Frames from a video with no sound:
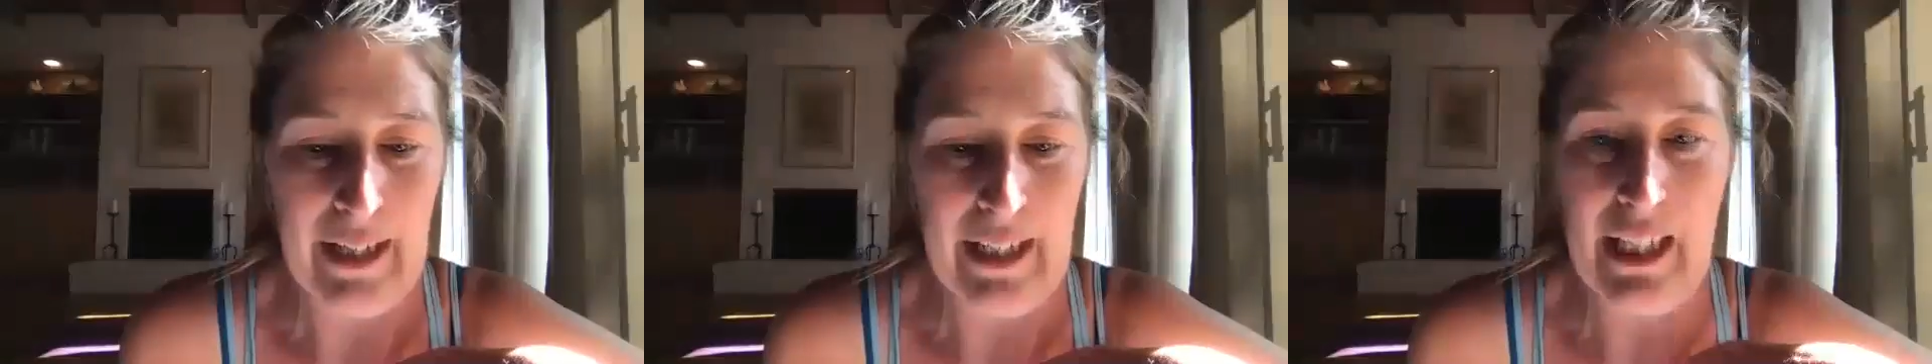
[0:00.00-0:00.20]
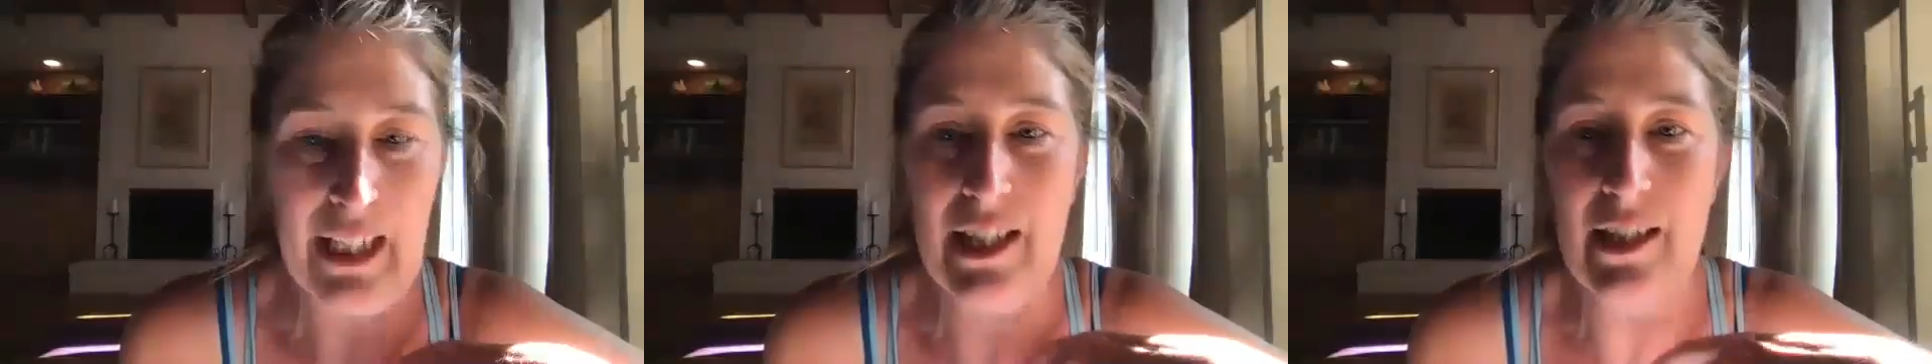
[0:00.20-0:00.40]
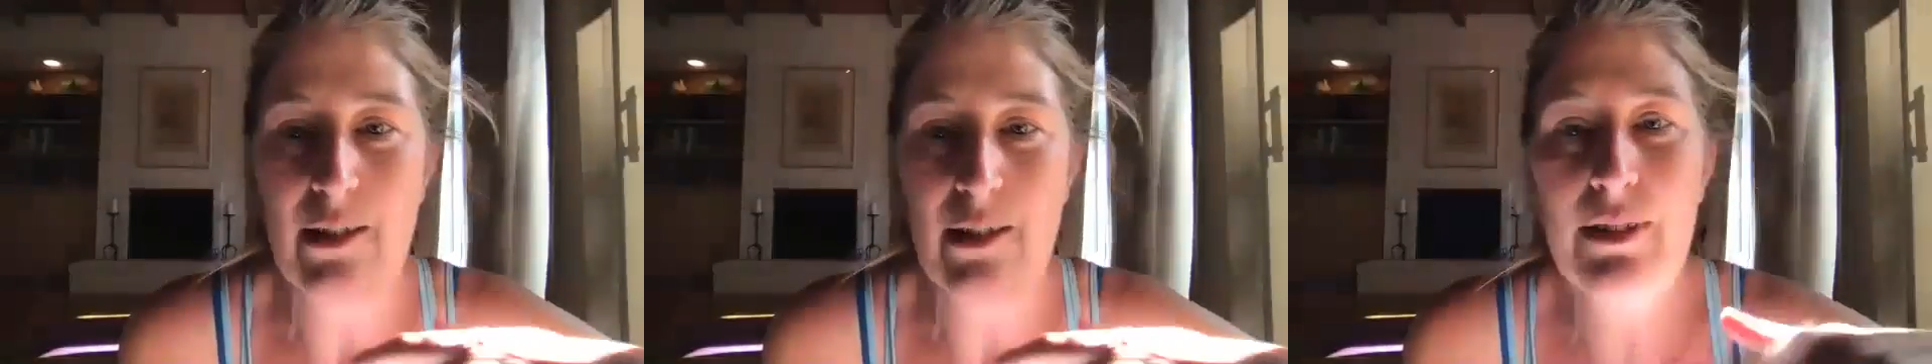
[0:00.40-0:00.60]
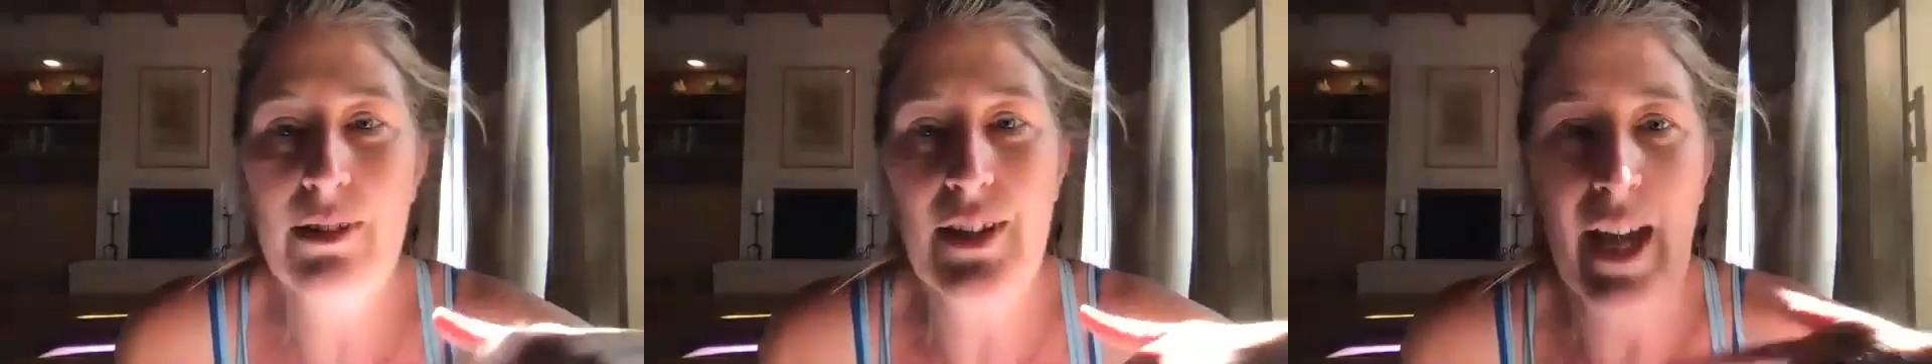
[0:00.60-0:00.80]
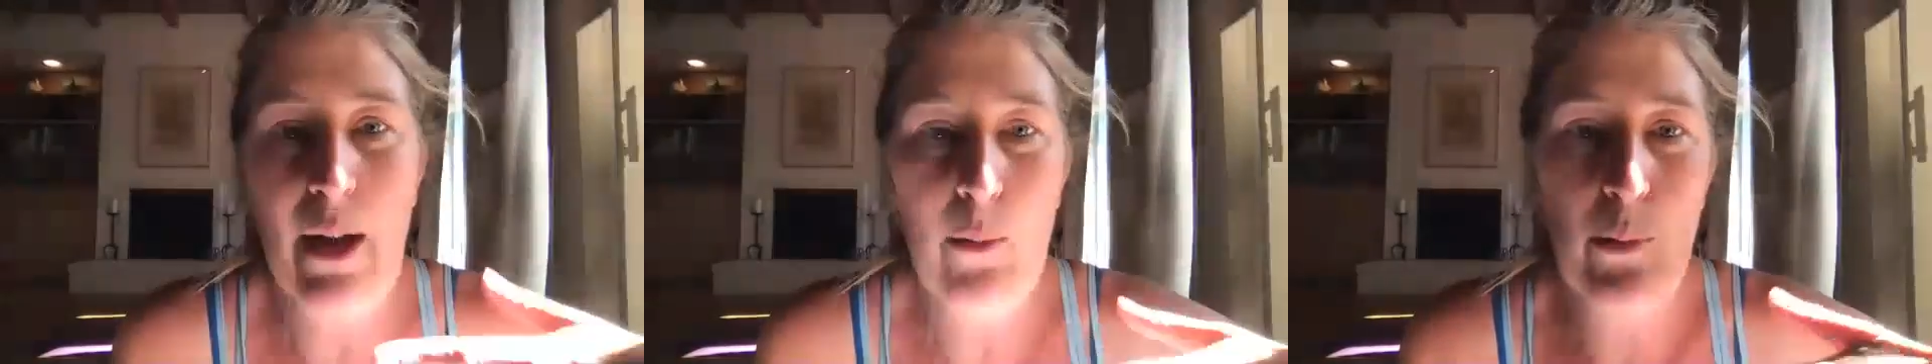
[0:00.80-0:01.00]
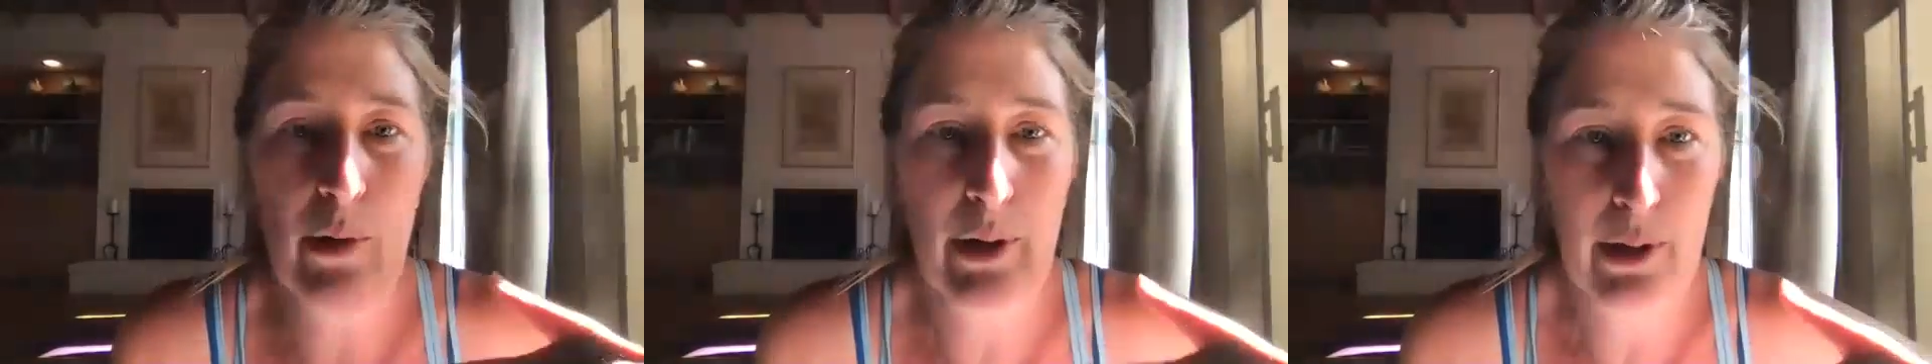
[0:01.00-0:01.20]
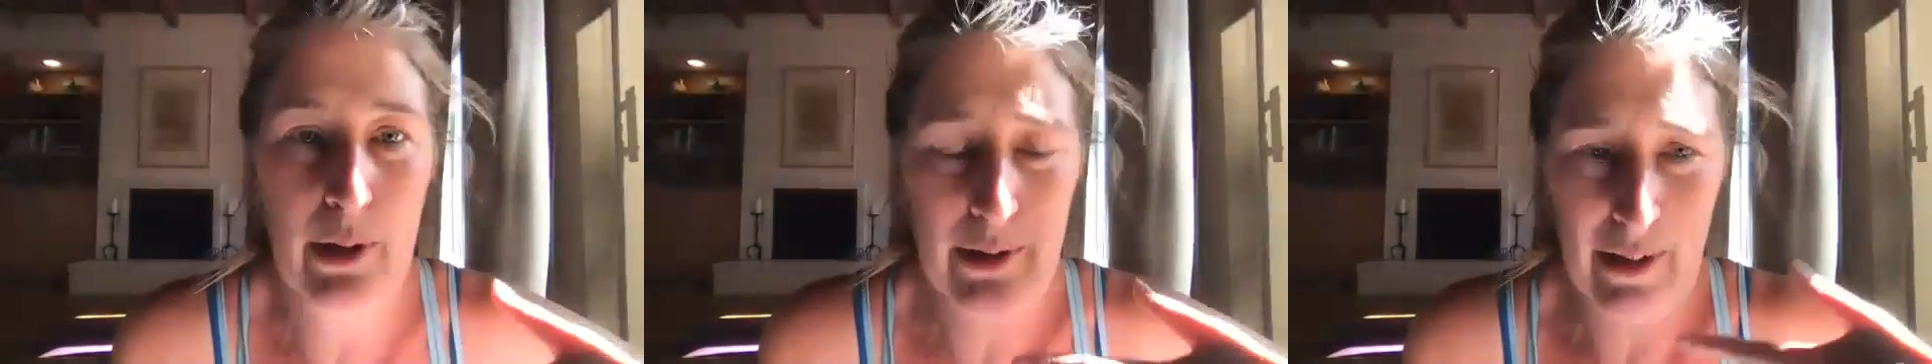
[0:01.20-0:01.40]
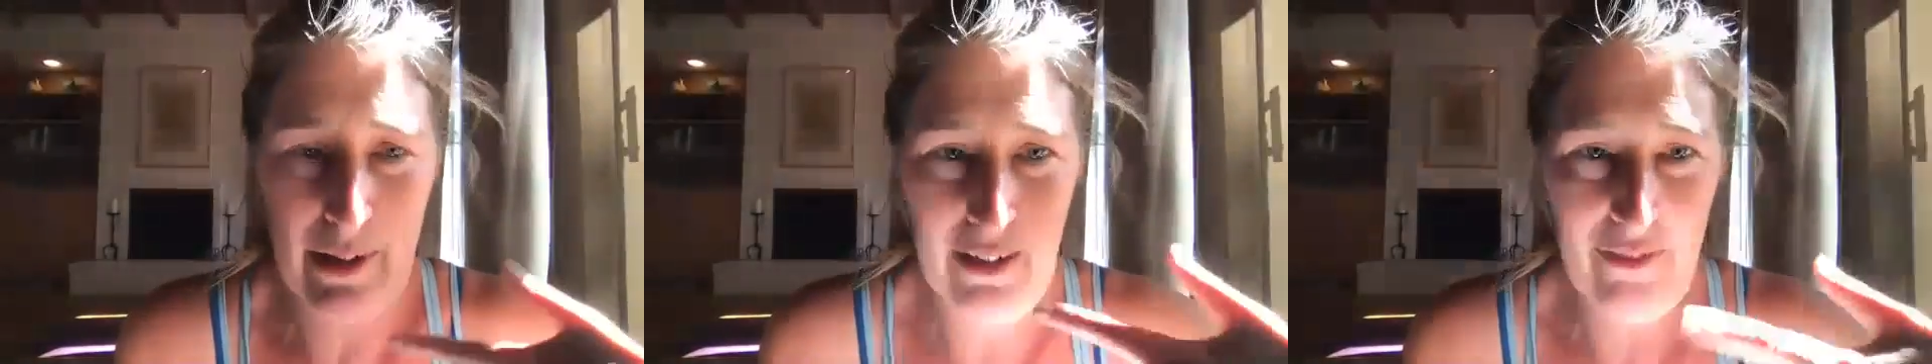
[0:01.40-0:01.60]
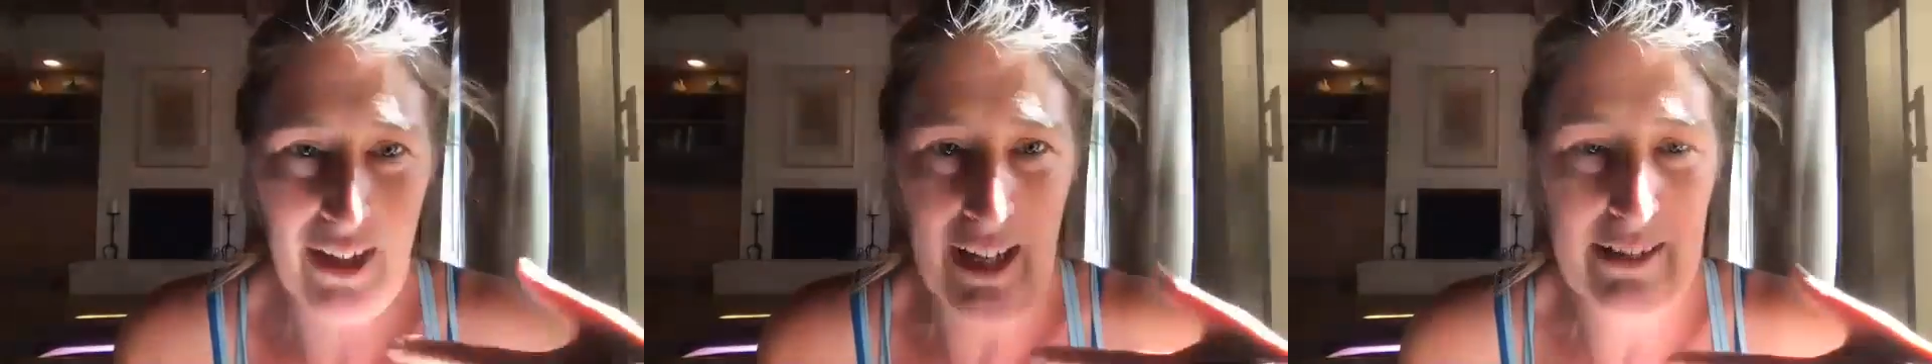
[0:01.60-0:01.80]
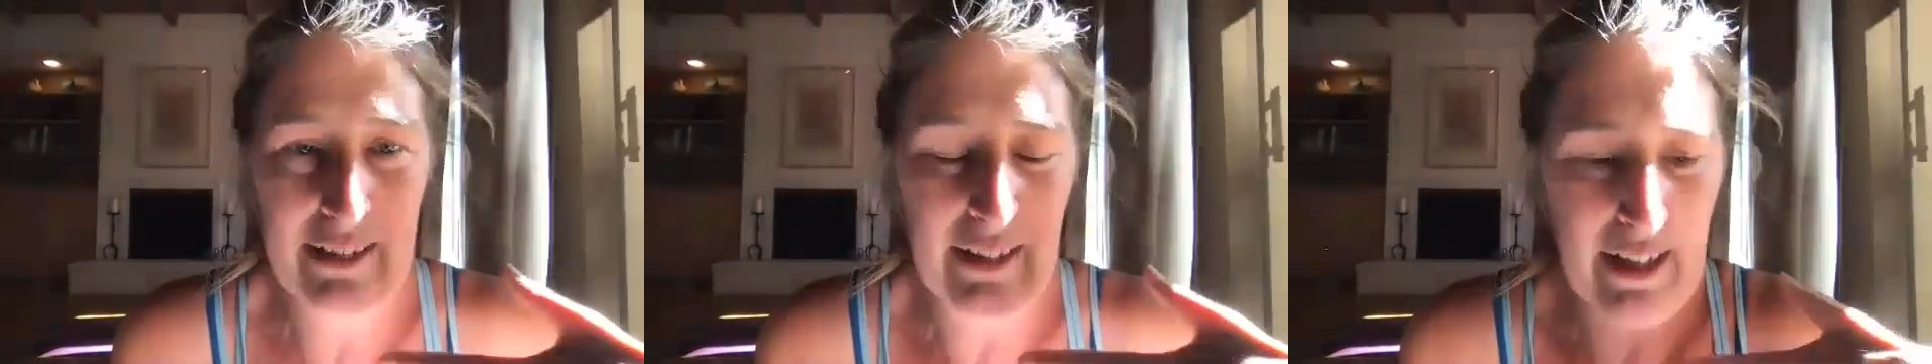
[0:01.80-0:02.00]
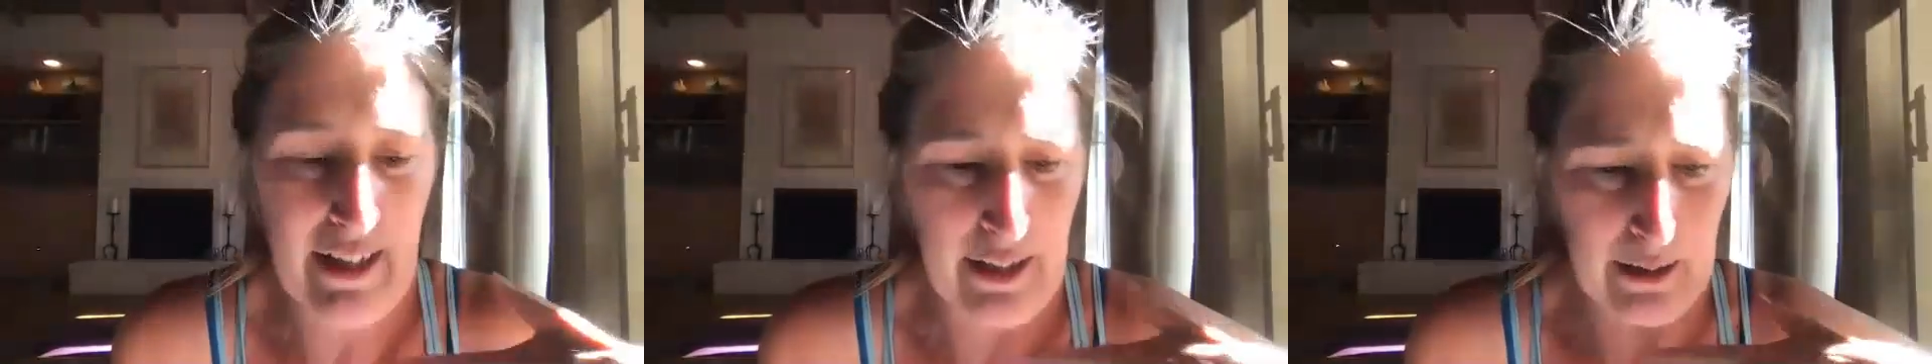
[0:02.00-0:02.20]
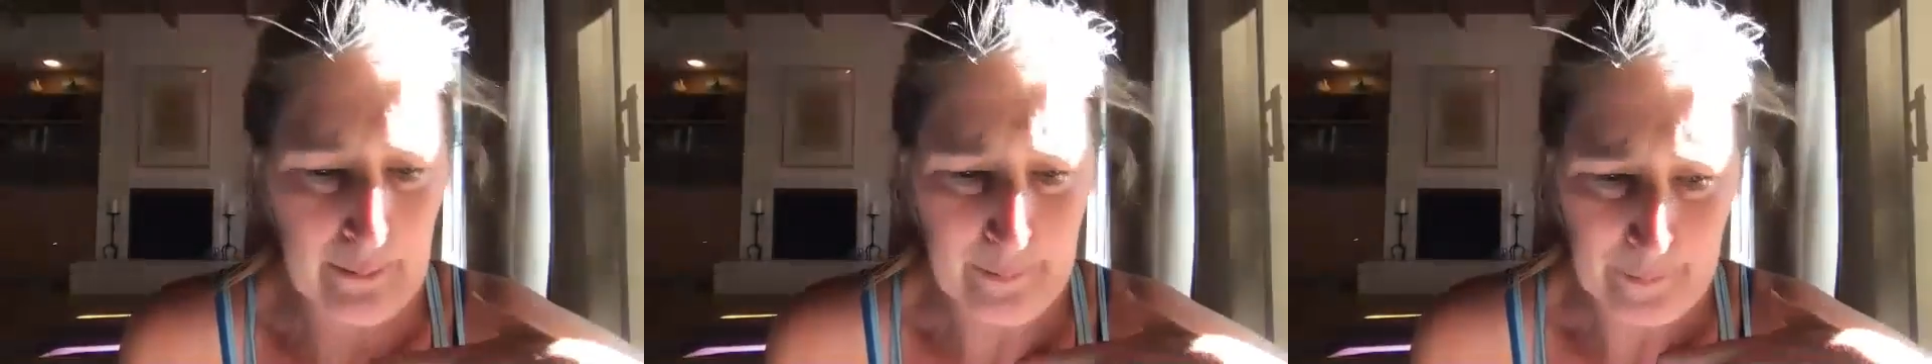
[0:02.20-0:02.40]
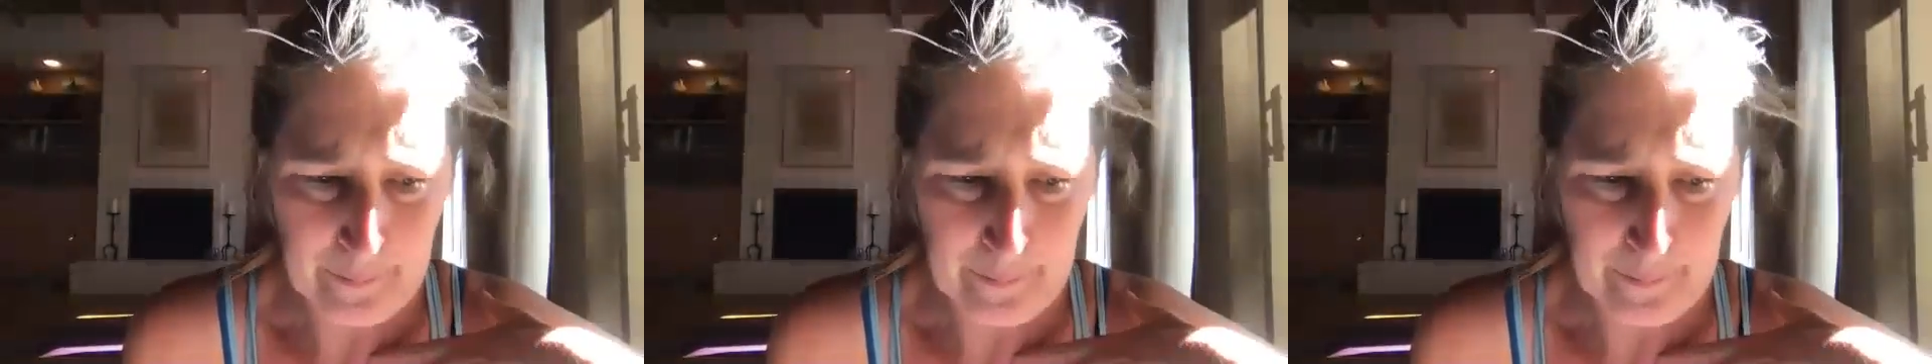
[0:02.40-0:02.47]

he used that word of exile,